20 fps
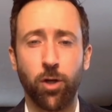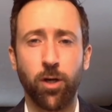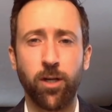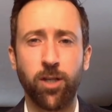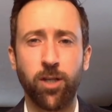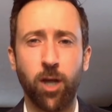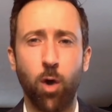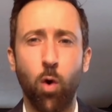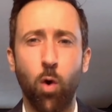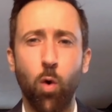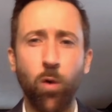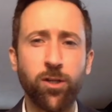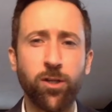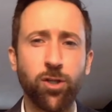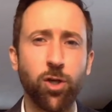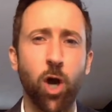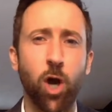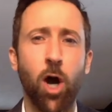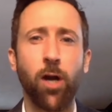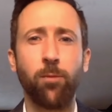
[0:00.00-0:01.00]
to say, oh,
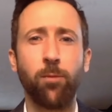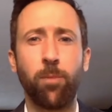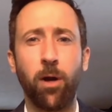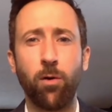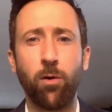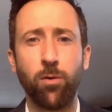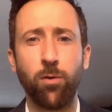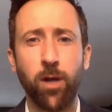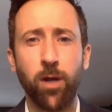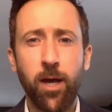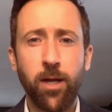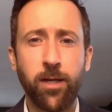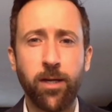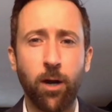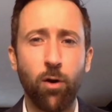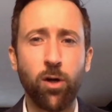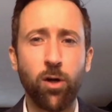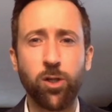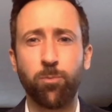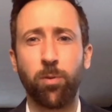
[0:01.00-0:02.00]
it's not about
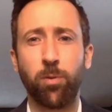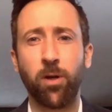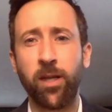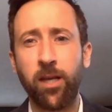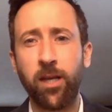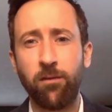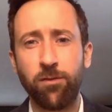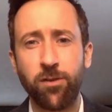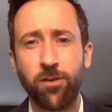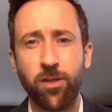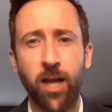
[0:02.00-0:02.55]
Derek's beliefs.